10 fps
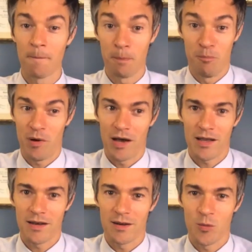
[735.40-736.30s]

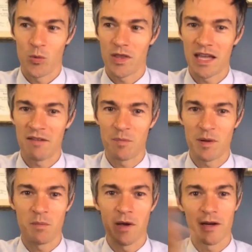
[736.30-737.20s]
But would they have
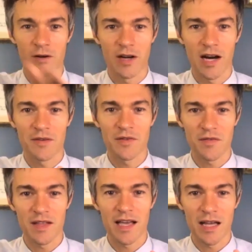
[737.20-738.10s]
been better off if
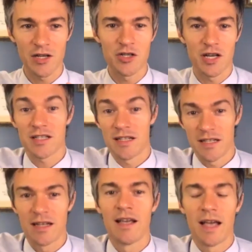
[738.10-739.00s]
they got
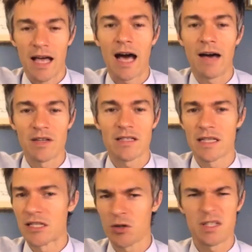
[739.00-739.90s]
adjusted?
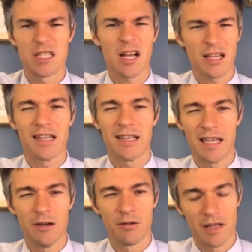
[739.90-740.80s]
Obviously. So it's not going to
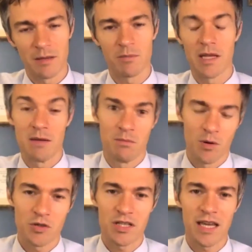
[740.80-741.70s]
kill them in most mm-hmm.